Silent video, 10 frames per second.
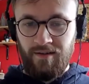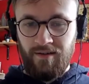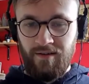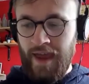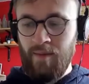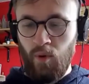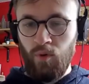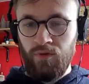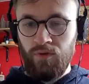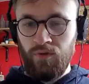
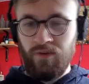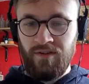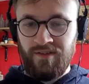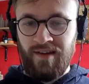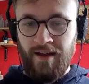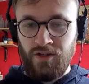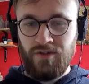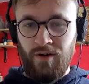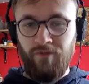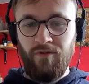unable to detach
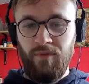yourself from them.